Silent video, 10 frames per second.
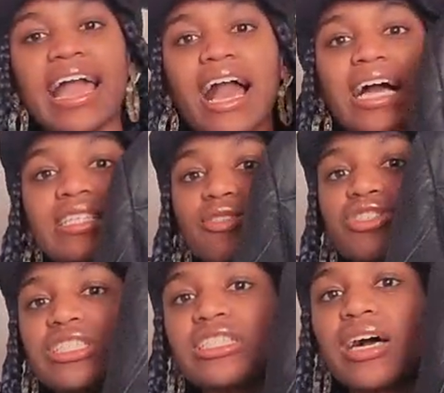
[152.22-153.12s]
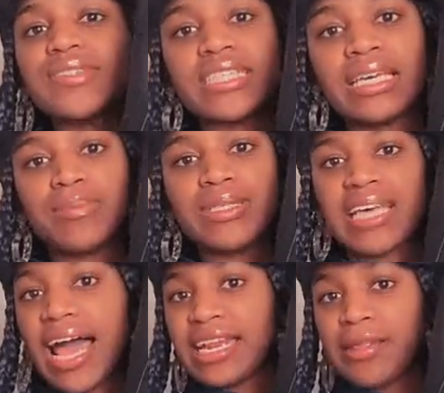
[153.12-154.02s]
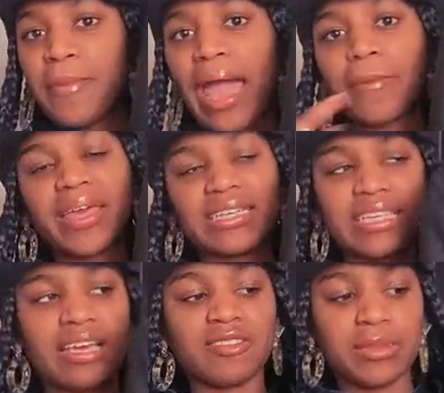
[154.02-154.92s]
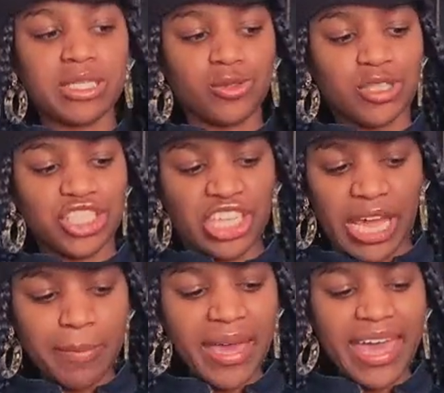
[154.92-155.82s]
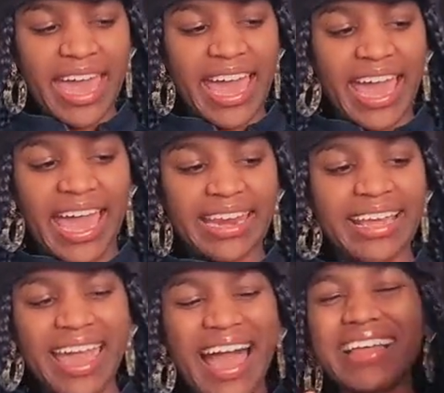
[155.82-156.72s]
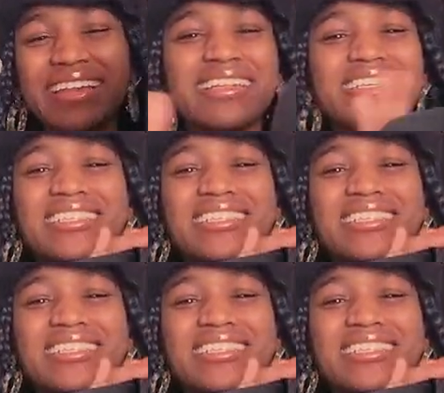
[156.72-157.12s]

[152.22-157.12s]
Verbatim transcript: I also just love to keep it tied in the back because it gives me a sort of shape. And yeah, I think